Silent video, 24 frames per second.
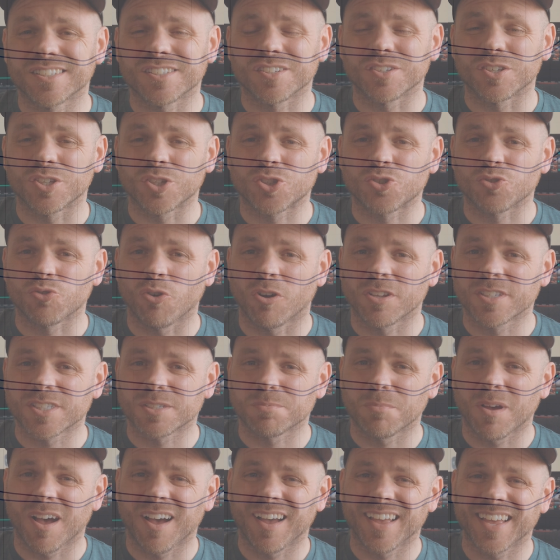to the
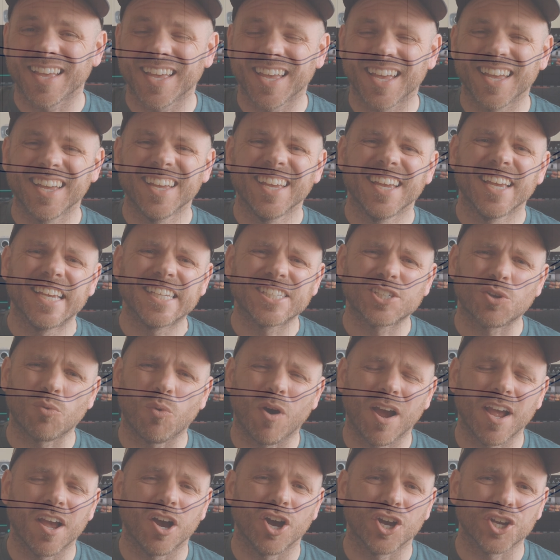Quietsmart here, is
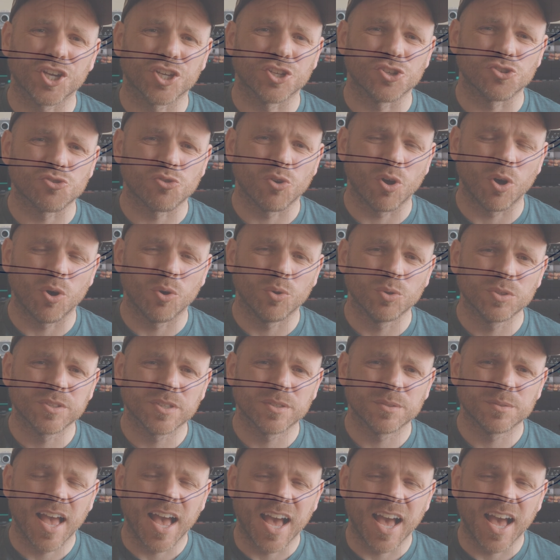quite uncontrolled,